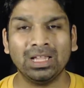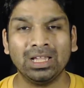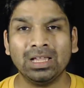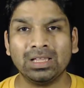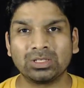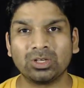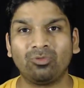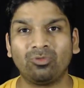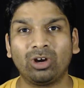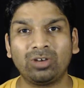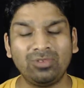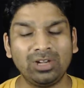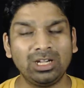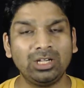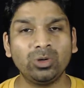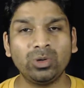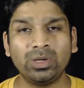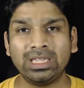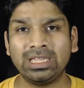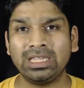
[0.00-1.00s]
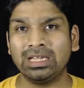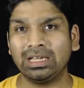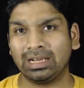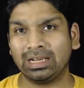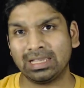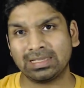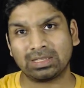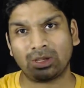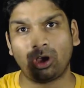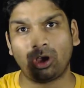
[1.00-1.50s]
So what we'll do here
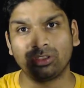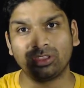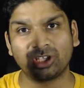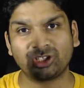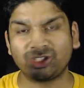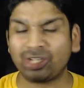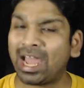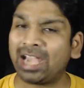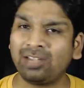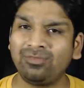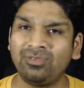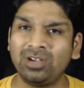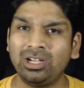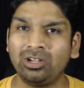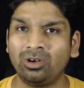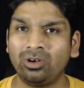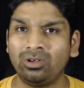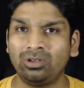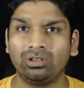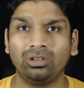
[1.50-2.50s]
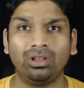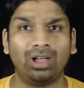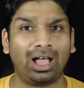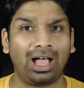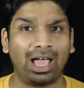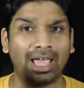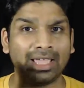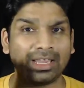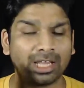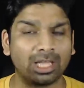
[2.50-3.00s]
is on the chat window,
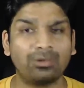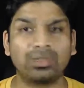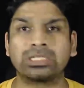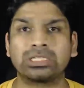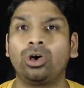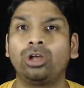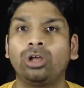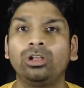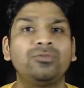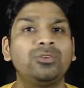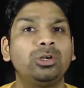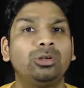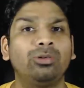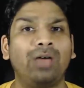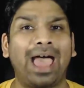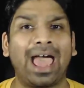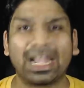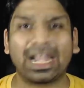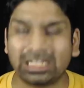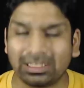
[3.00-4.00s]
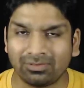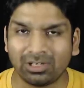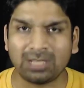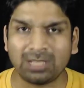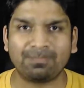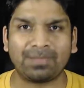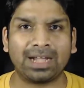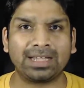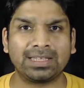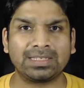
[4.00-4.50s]
I request all of you to actively
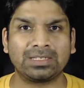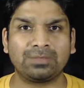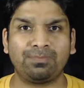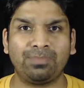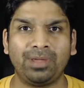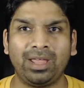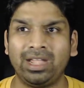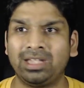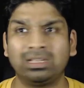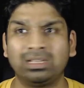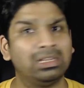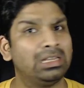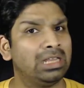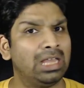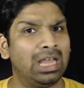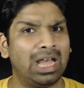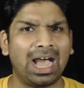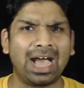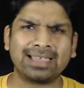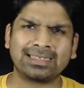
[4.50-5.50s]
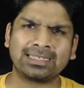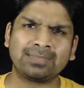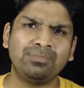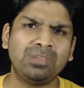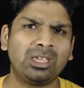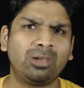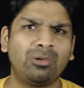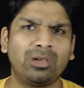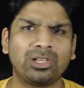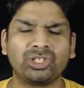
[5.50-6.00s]
participate, ask me
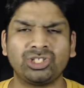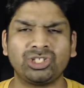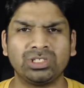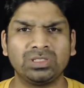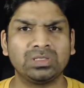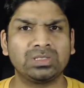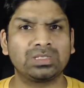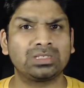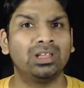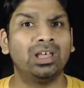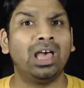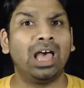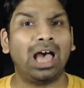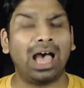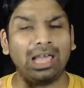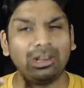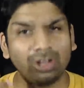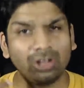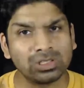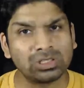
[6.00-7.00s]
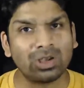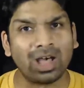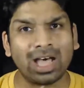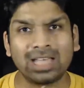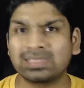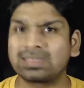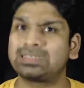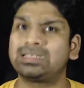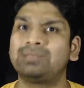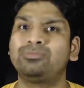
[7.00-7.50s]
questions. I'll also
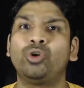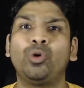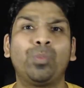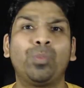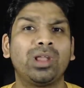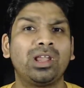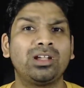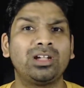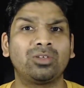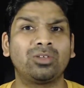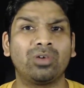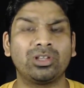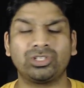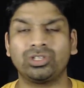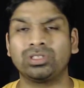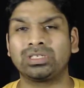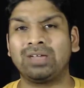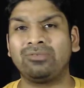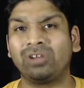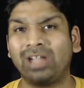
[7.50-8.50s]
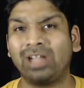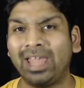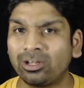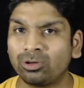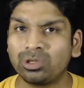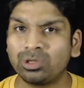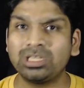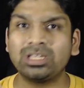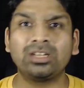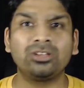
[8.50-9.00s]
ask some open-ended questions. I would like to
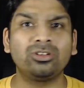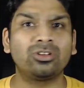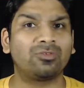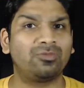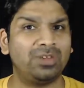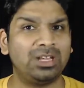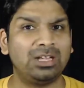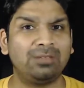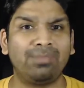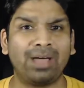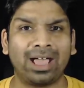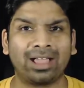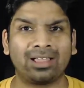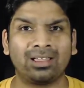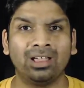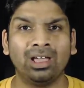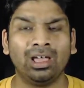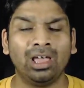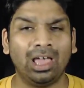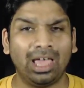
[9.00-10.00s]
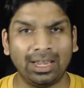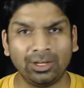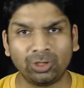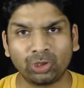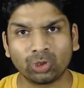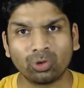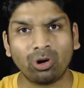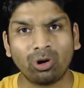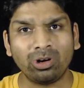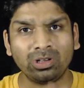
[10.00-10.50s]
hear your feedback. And
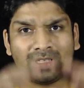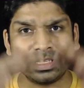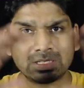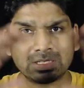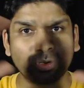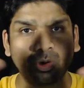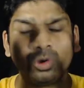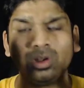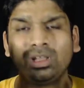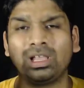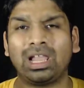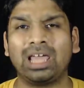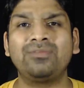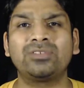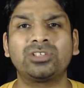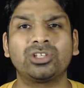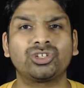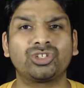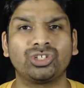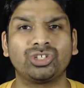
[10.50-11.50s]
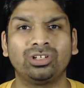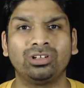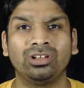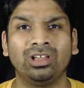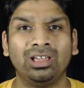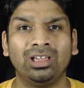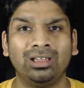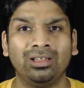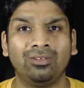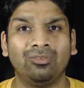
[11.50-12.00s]
throughout this whole live session,
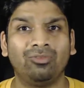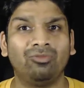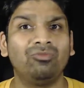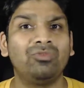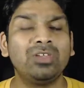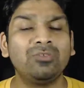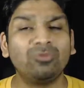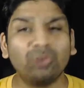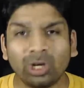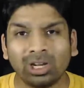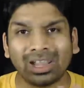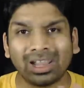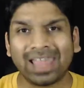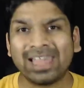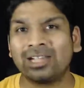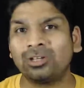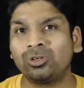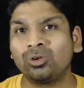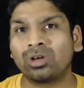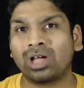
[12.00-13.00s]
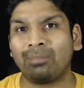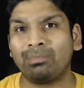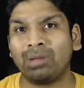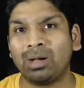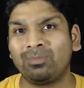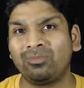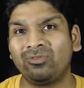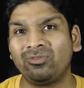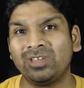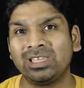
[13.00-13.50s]
we would like to come
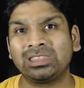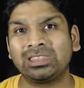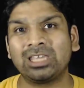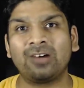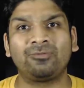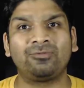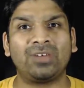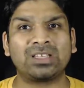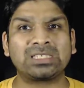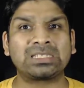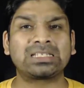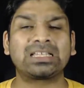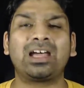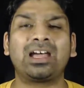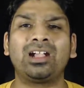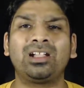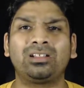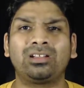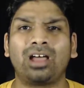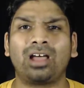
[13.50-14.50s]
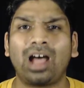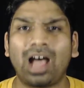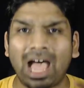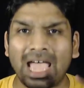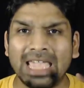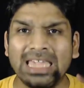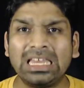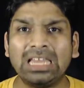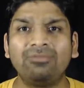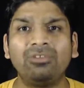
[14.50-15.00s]
up with a first-cut,
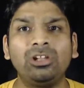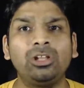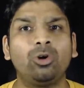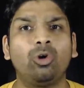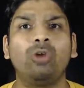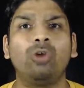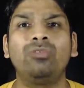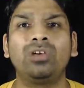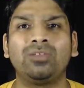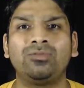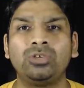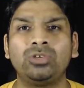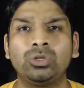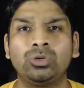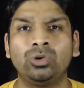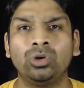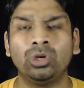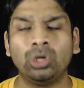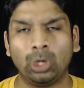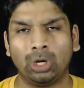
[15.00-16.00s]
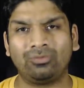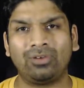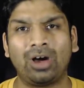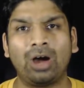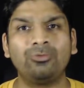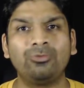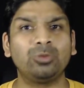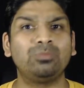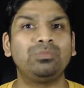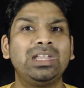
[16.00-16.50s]
high-level overview of how
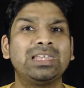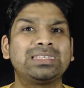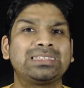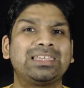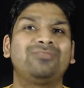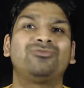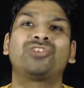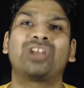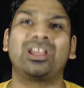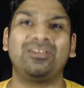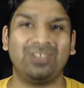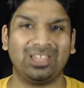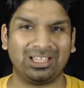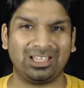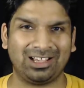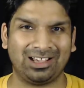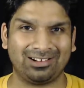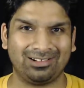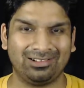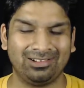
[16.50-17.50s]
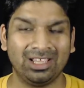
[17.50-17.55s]
to a self-driving car.